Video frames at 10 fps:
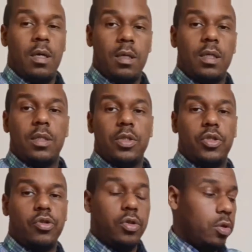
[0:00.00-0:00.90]
The
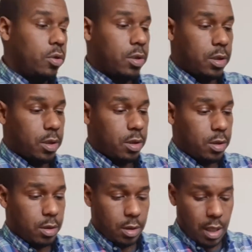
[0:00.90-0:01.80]
screws,
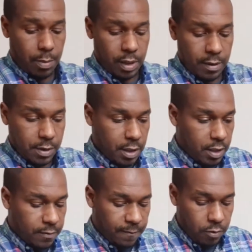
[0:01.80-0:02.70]
I believe it needs
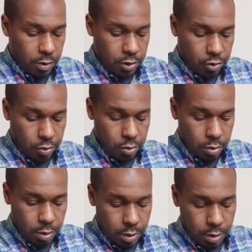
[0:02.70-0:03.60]
4
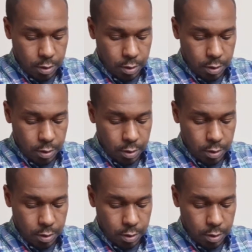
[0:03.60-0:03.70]
screws.